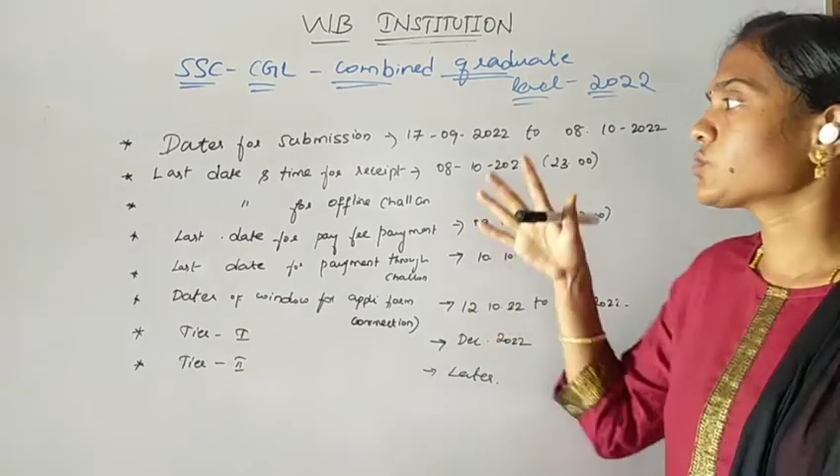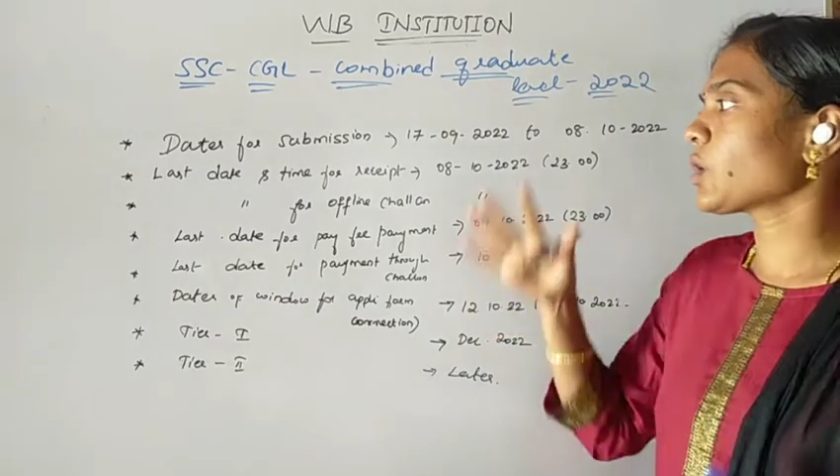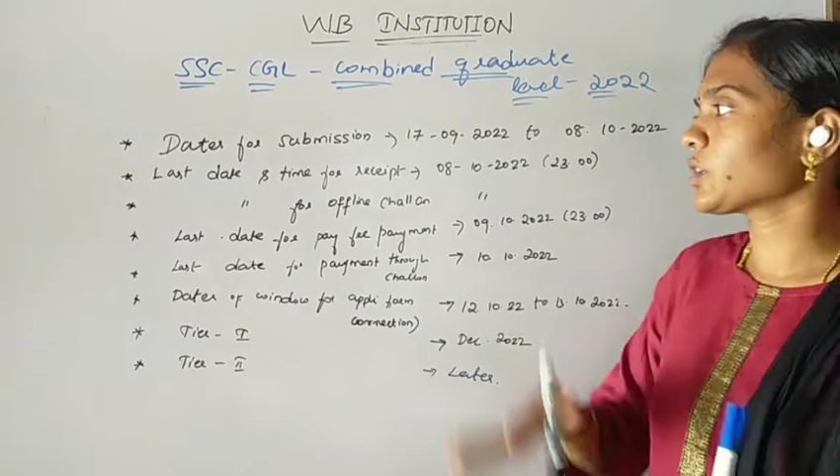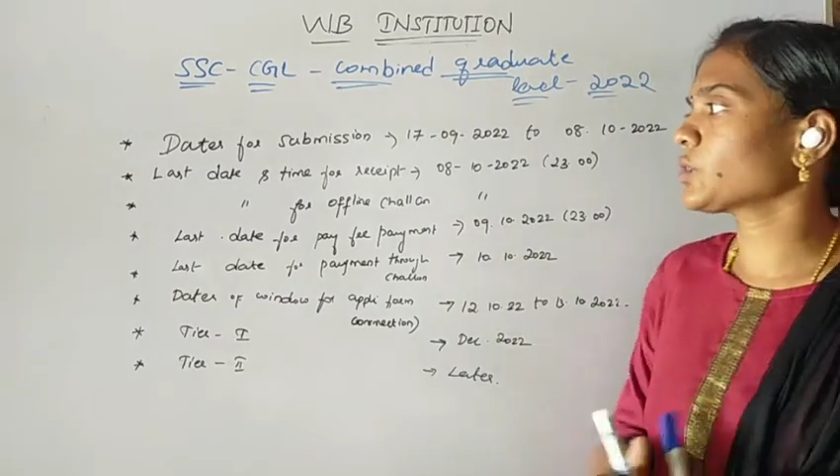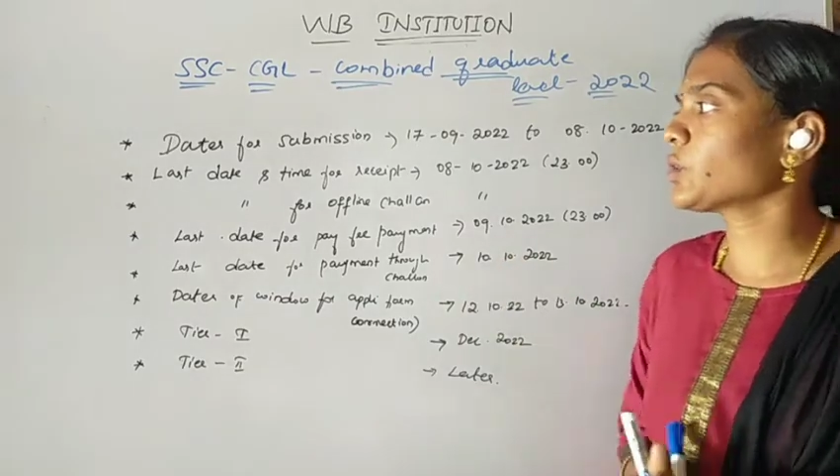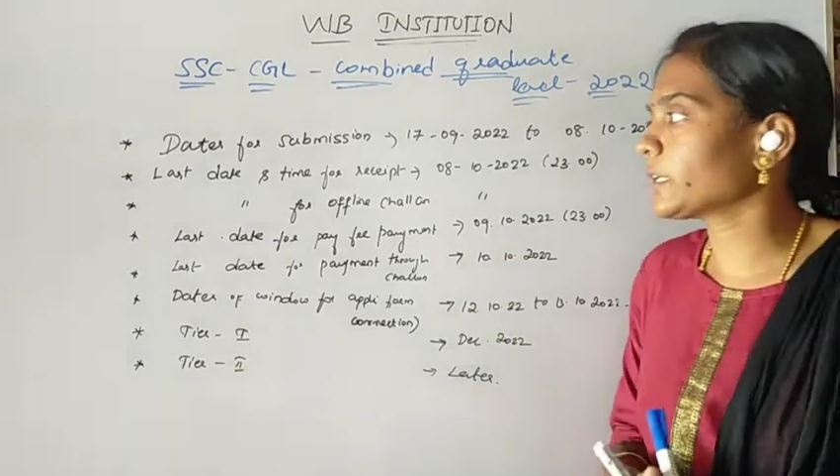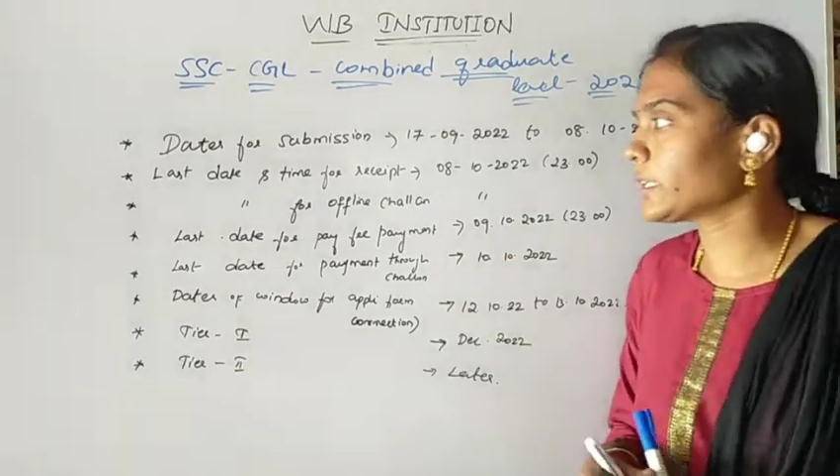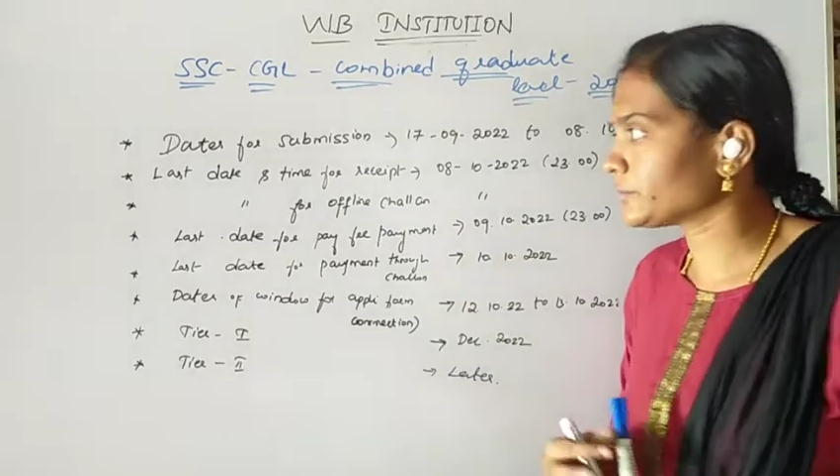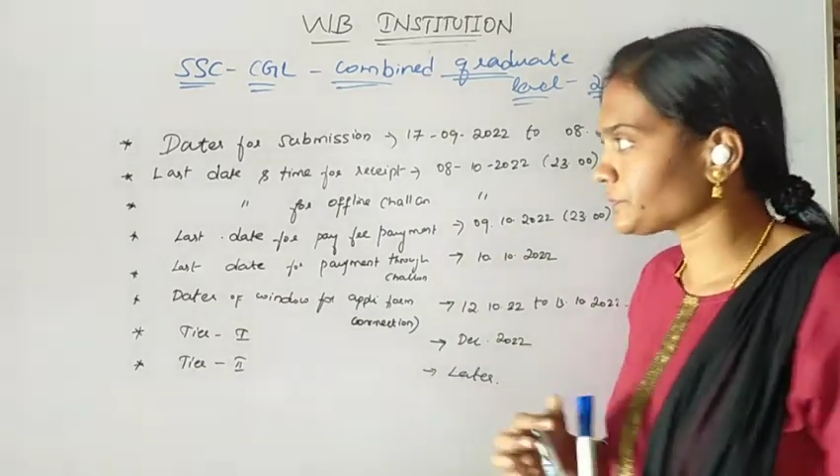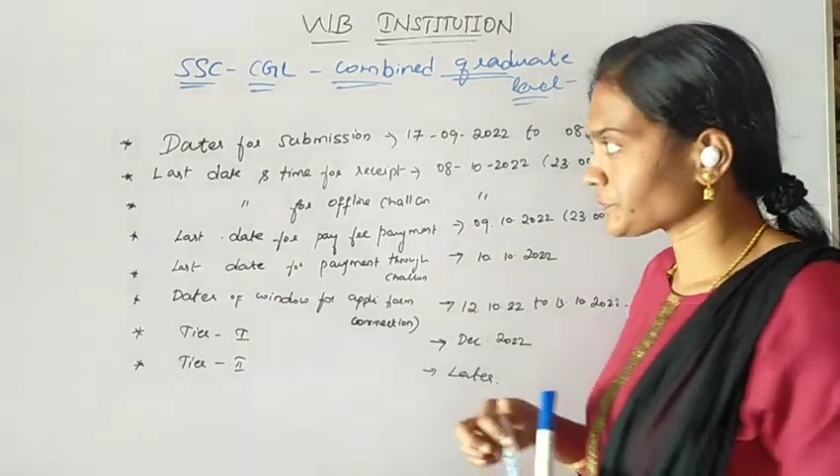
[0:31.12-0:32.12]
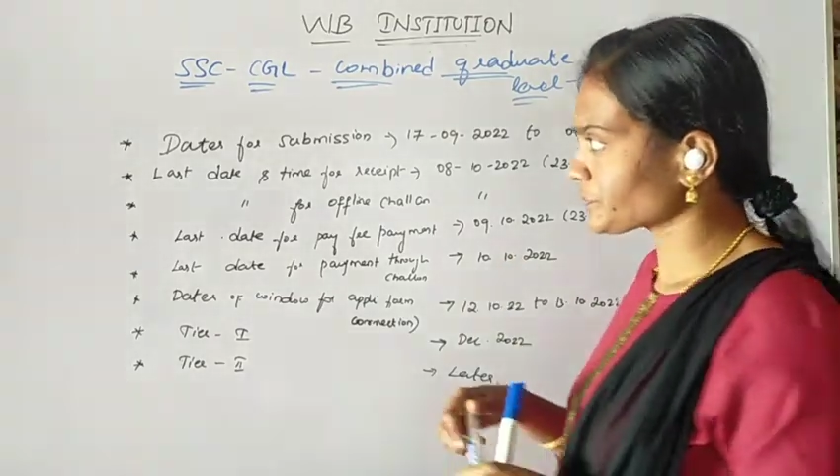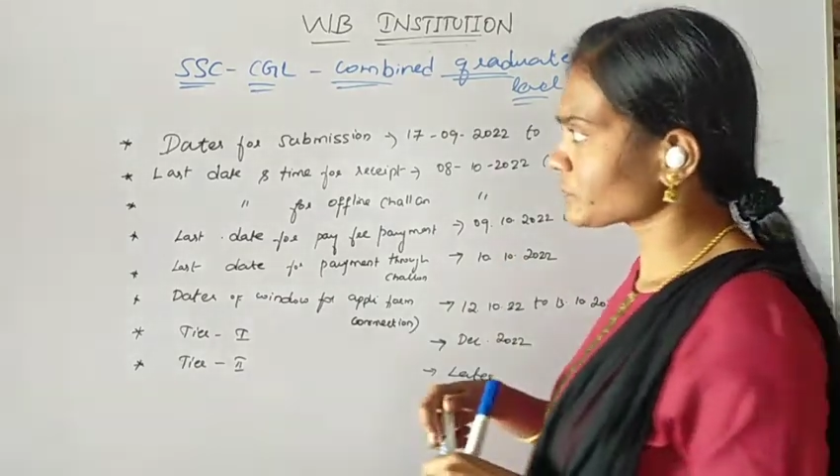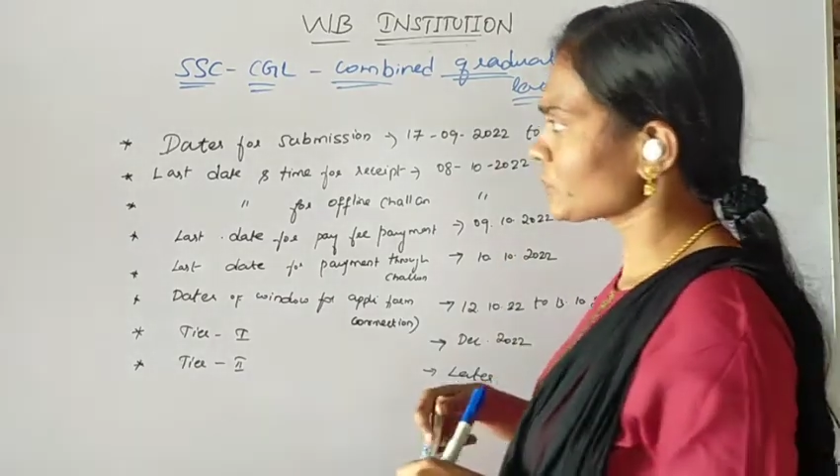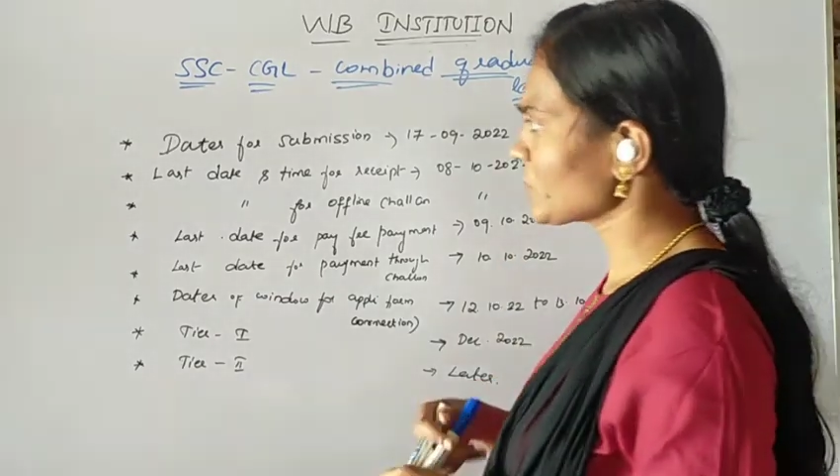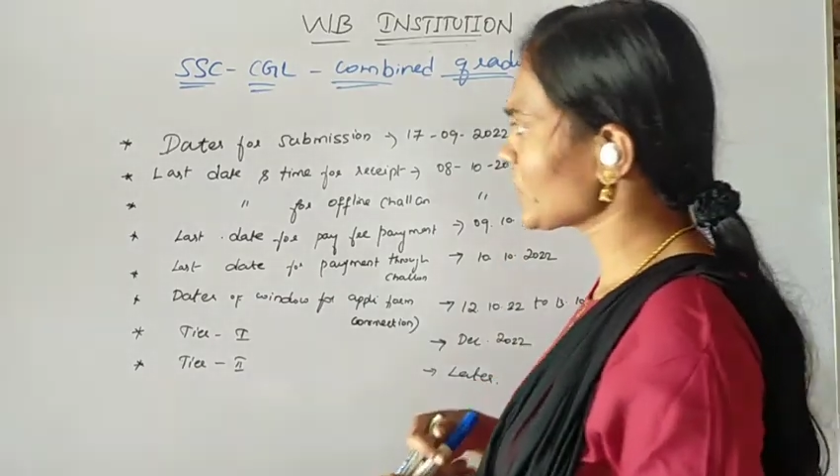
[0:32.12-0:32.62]
So adoda
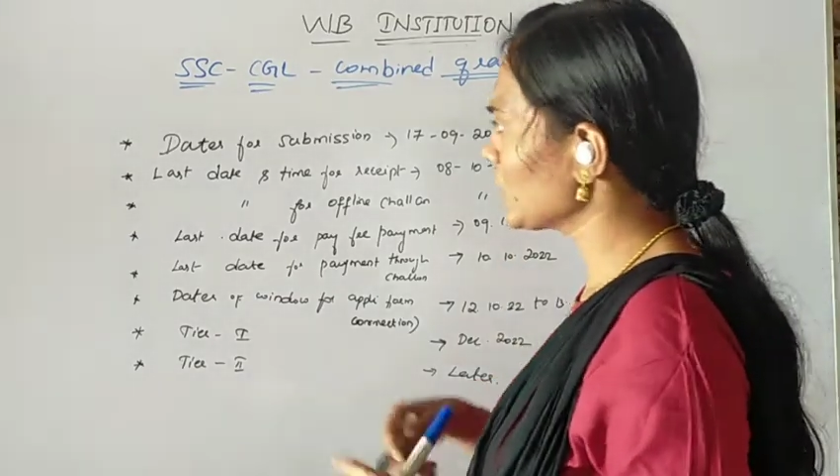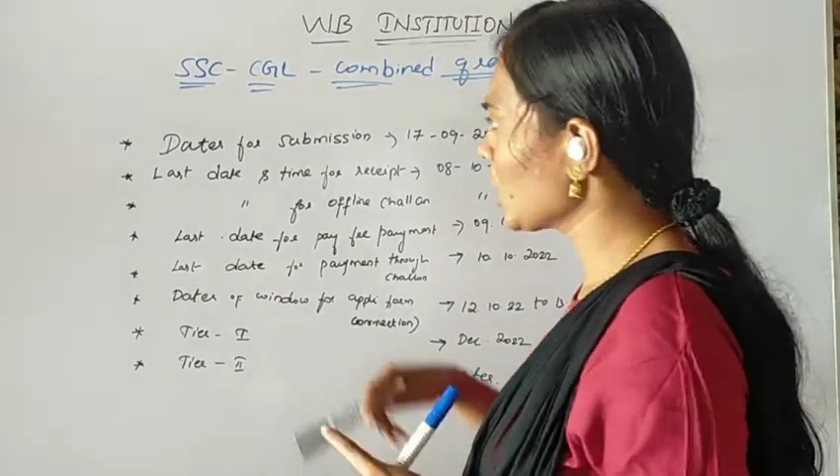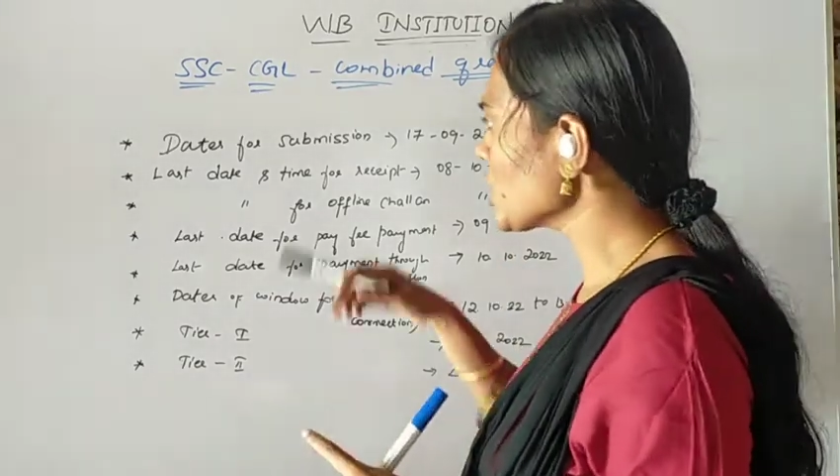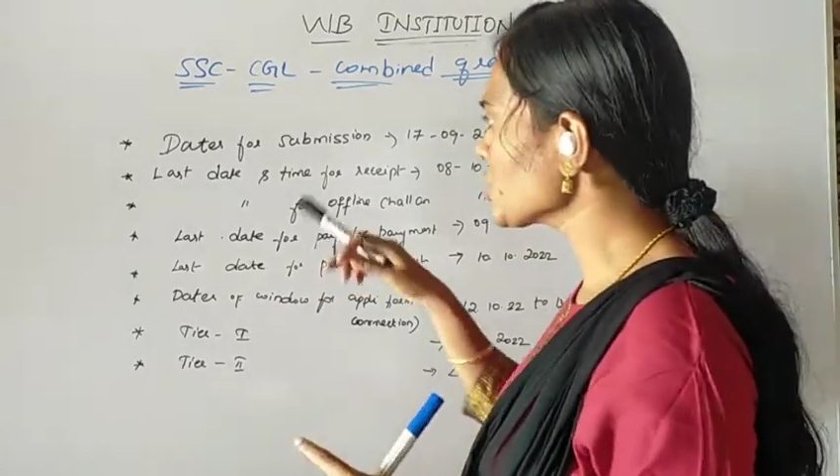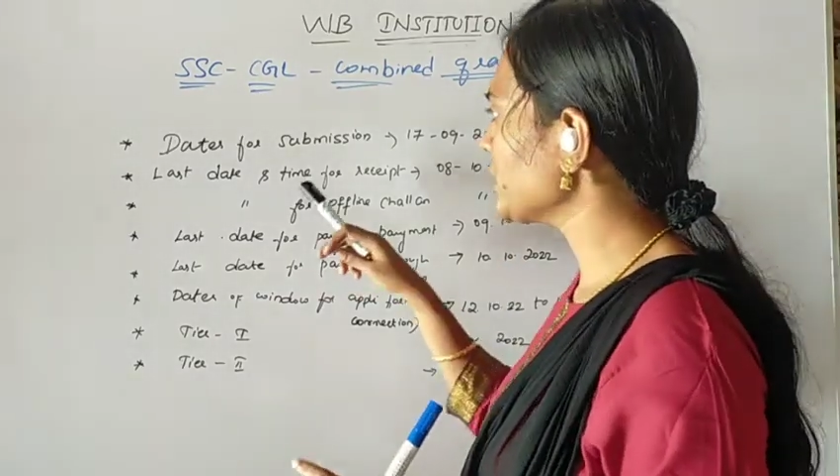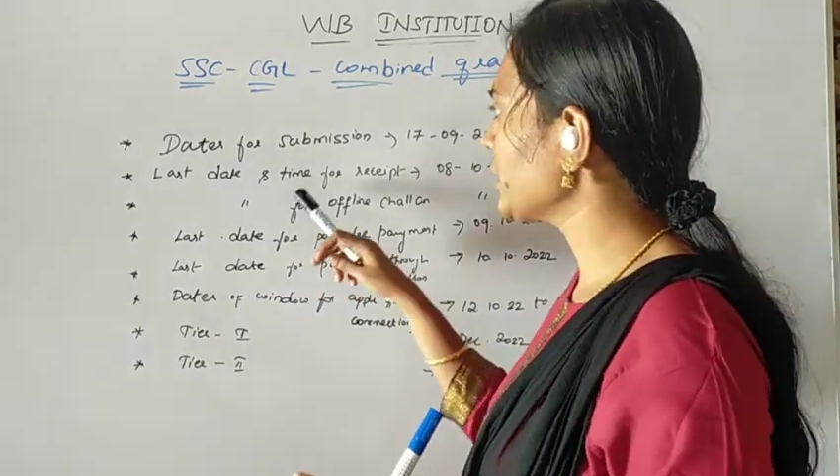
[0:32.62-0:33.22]
last date